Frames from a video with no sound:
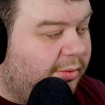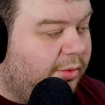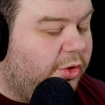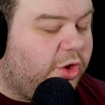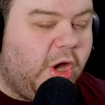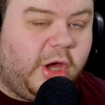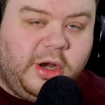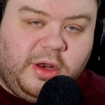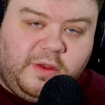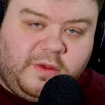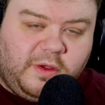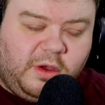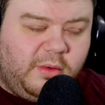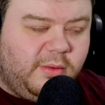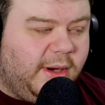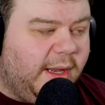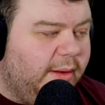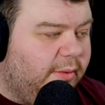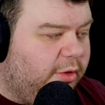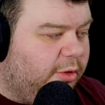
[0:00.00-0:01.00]
you kind of
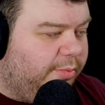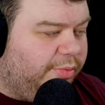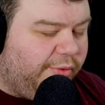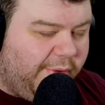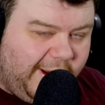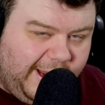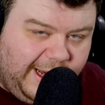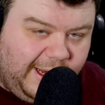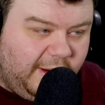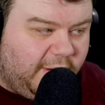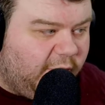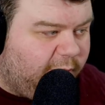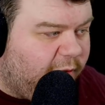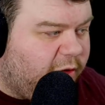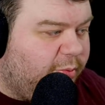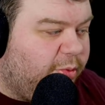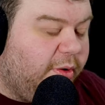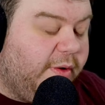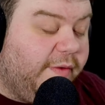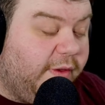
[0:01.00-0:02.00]
zone out. Your brain,
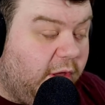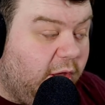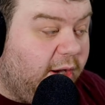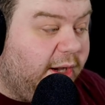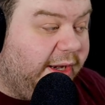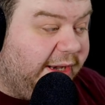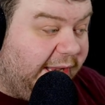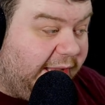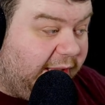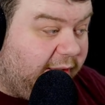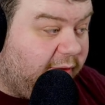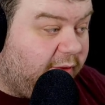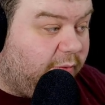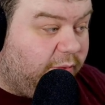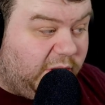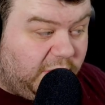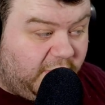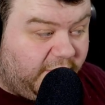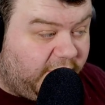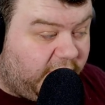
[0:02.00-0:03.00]
especially probably in the early days
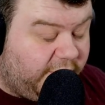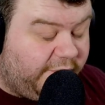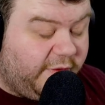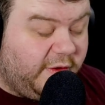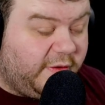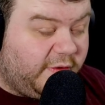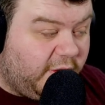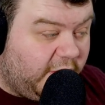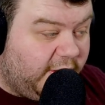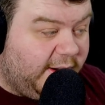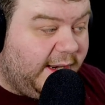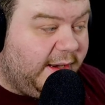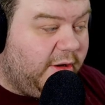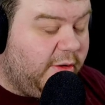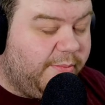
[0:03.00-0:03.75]
when you first started out,